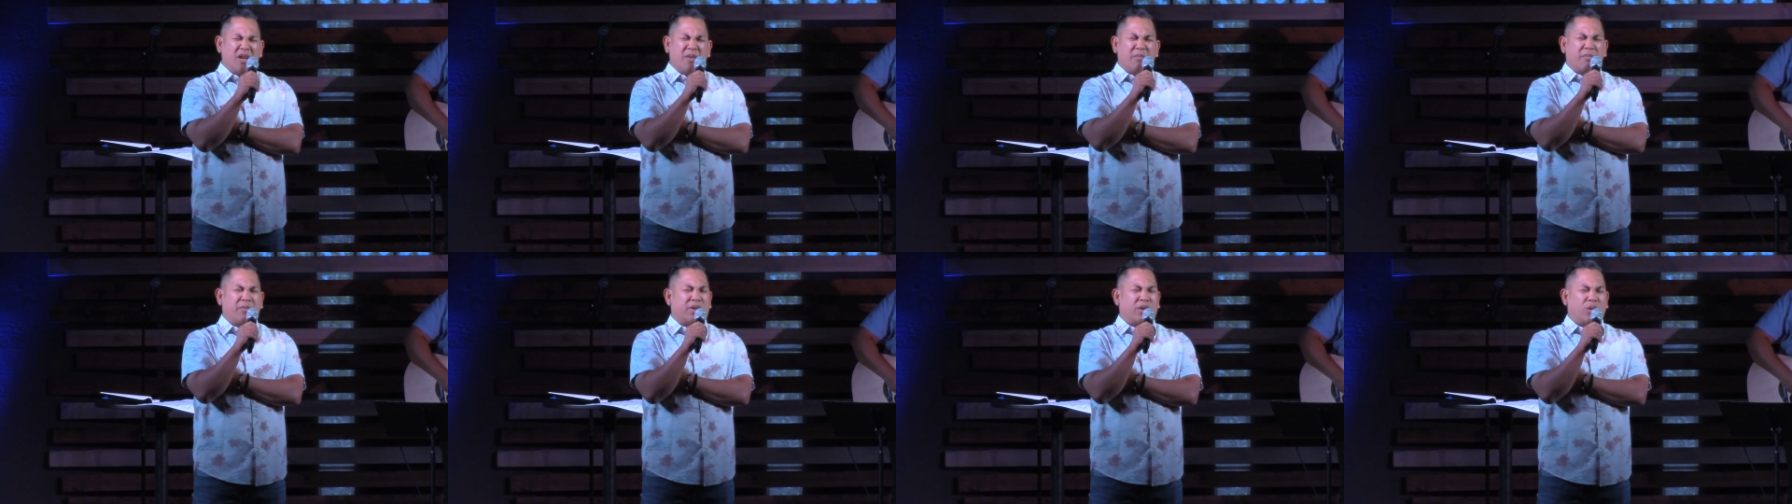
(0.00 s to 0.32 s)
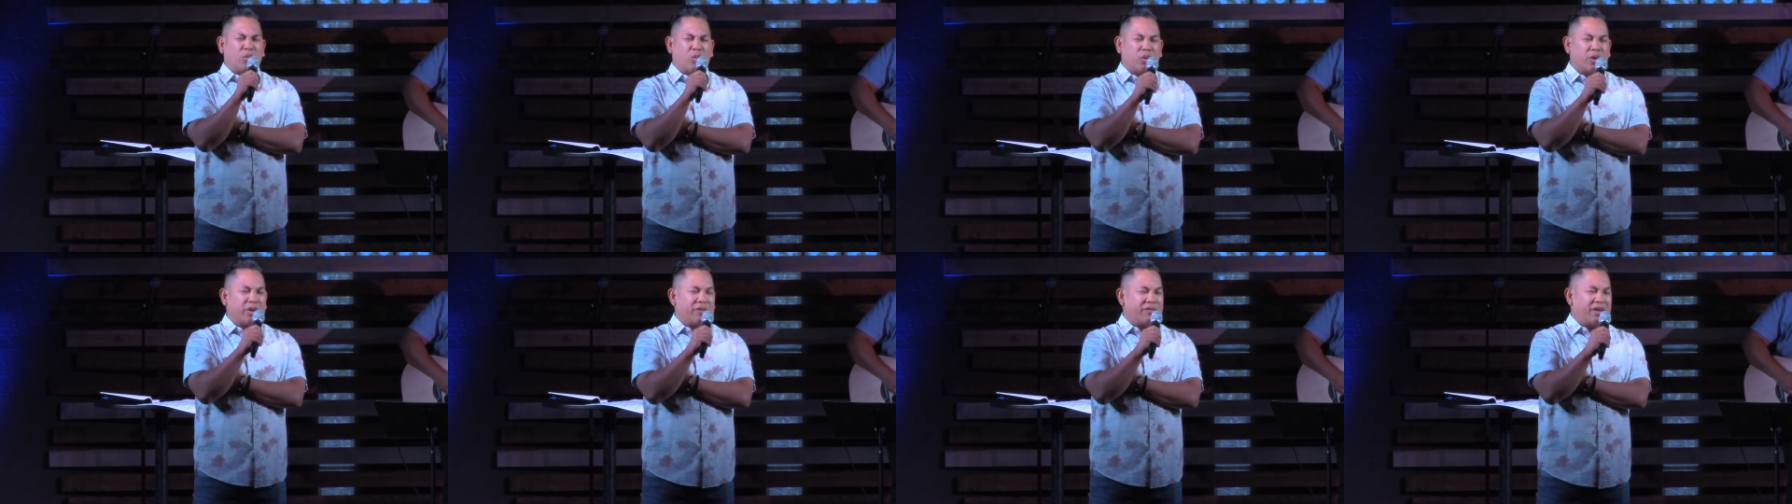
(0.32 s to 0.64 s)
but the
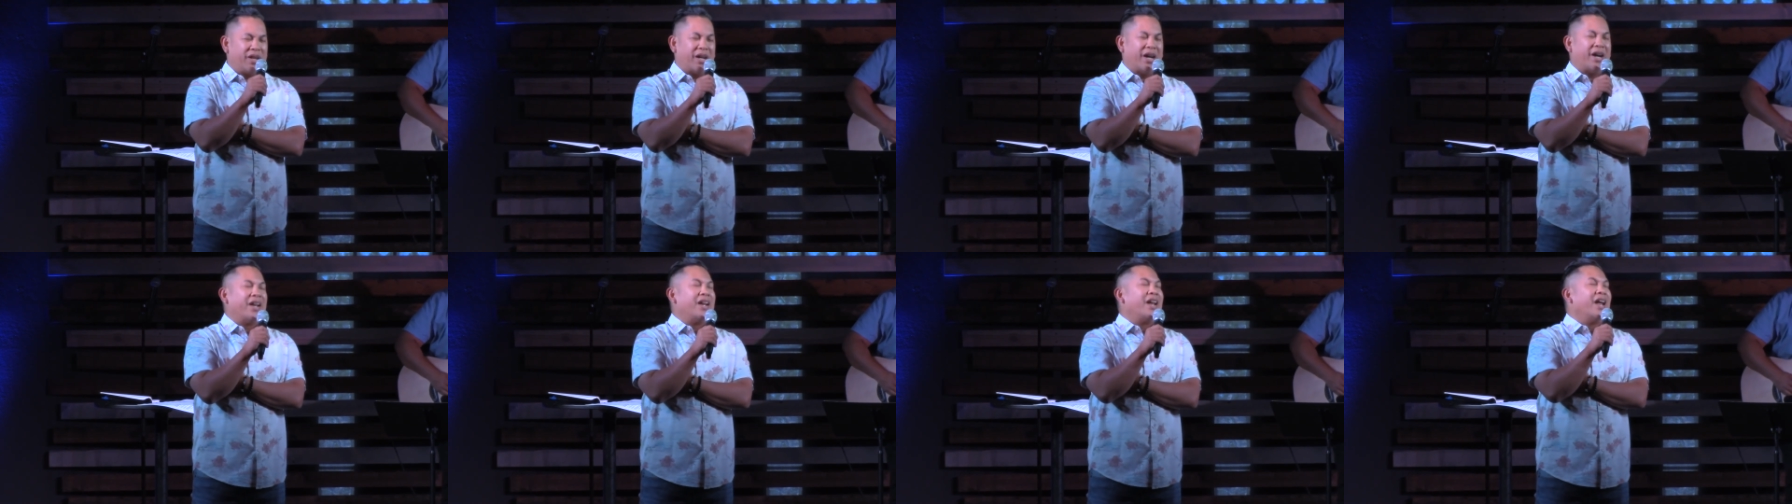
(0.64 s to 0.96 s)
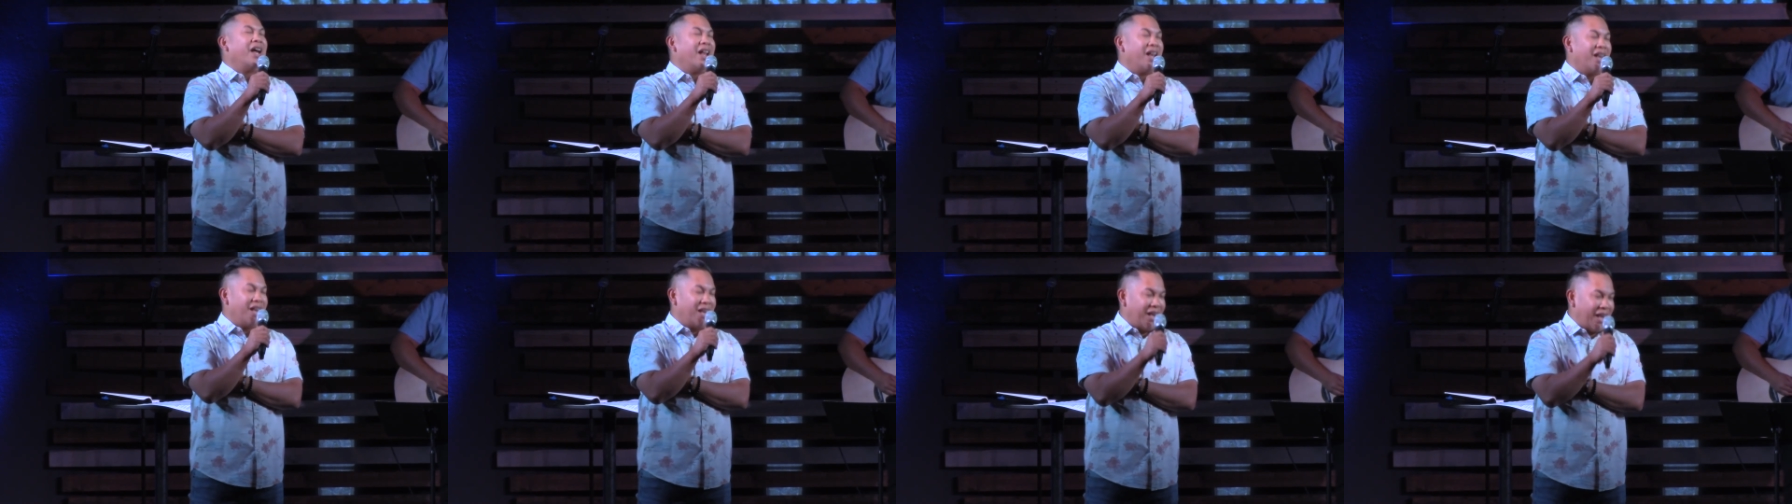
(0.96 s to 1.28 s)
word of God
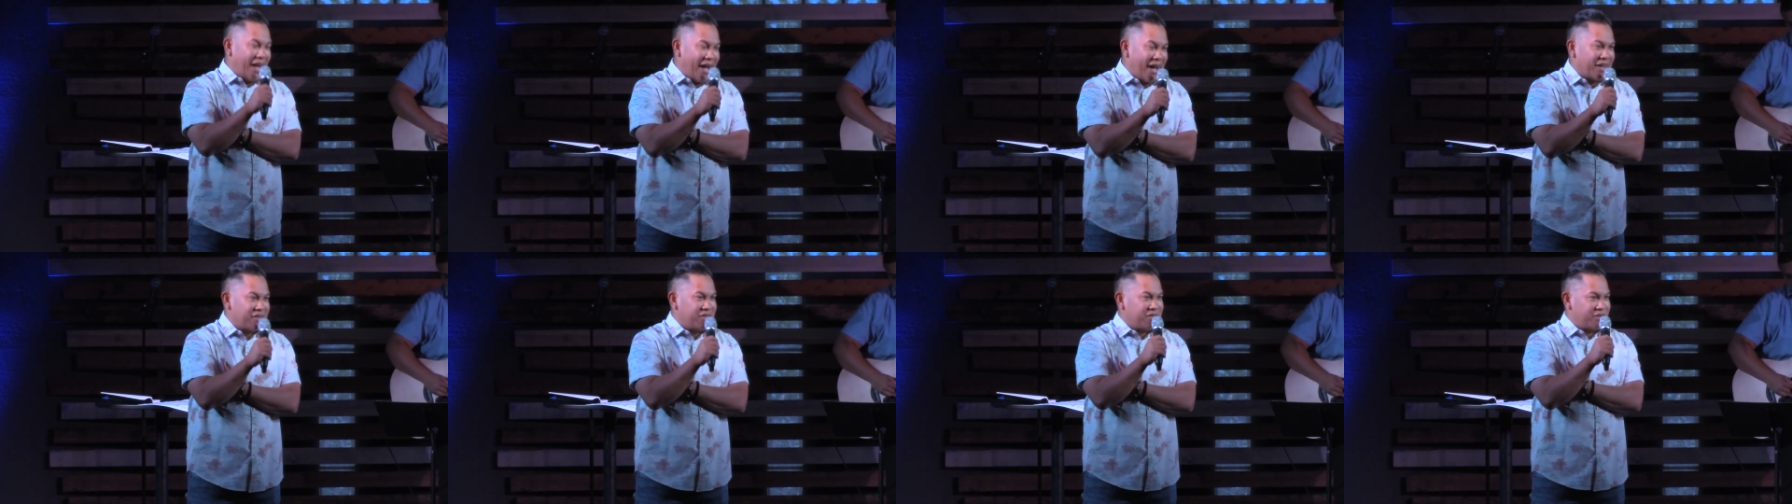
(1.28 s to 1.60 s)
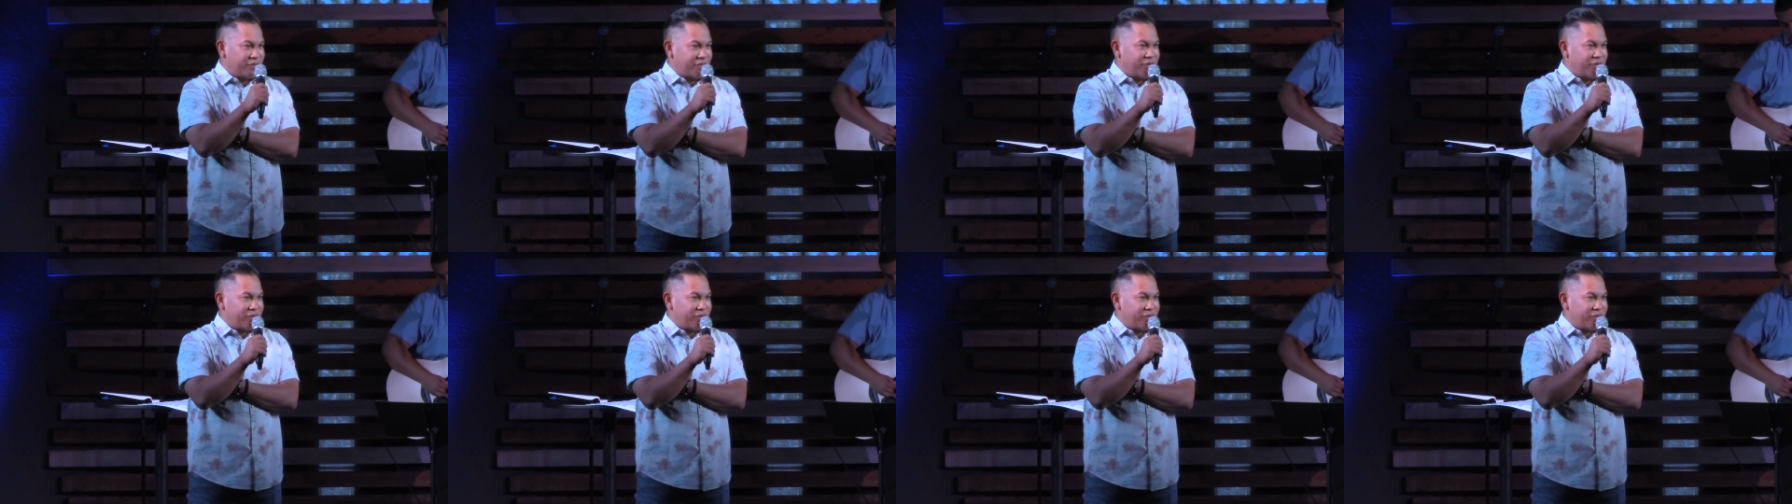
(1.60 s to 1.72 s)
lasts